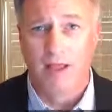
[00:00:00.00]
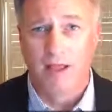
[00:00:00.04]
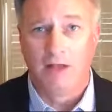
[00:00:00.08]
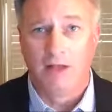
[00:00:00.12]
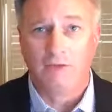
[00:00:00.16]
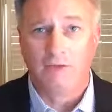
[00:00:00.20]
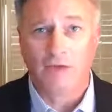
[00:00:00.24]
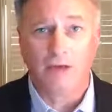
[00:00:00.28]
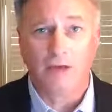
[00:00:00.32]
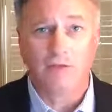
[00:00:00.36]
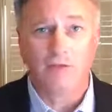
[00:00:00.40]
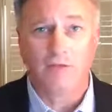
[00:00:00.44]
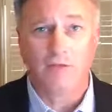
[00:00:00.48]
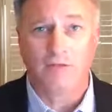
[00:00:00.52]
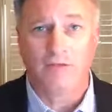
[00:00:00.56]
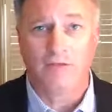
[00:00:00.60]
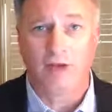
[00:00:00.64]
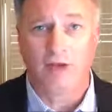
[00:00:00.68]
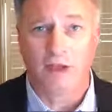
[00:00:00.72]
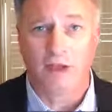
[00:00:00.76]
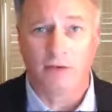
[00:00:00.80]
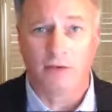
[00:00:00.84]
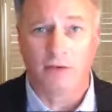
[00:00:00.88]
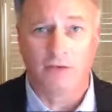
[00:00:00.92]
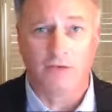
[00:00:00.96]
And so I just
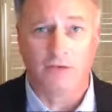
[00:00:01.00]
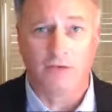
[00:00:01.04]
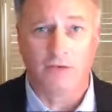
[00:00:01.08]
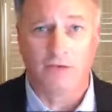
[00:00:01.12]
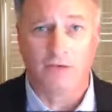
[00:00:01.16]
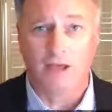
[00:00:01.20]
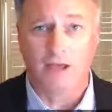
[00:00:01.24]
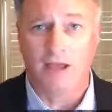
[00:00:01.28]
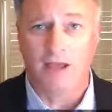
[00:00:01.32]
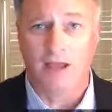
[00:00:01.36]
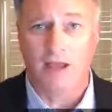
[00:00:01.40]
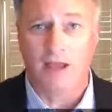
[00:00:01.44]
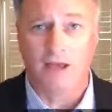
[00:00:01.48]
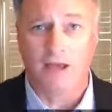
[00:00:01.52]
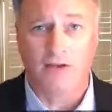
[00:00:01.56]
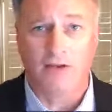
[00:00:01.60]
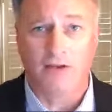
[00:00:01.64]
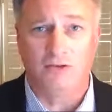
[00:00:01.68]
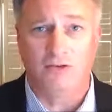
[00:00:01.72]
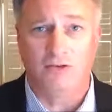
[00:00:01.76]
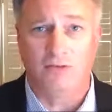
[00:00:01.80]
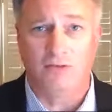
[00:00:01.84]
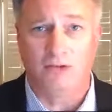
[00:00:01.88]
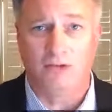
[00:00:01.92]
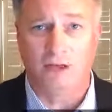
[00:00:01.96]
invite you to stay
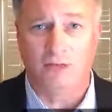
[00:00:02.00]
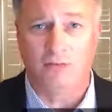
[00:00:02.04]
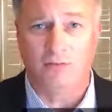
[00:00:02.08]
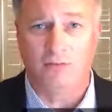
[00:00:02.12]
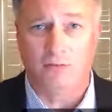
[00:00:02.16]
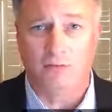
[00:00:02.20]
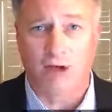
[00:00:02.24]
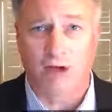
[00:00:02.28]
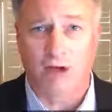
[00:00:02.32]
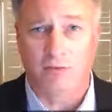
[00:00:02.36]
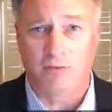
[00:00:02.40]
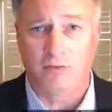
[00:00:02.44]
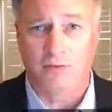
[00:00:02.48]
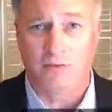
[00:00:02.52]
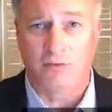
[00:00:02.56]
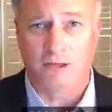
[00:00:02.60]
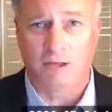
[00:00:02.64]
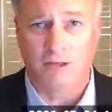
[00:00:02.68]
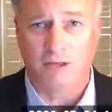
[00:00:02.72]
engaged, to stay involved,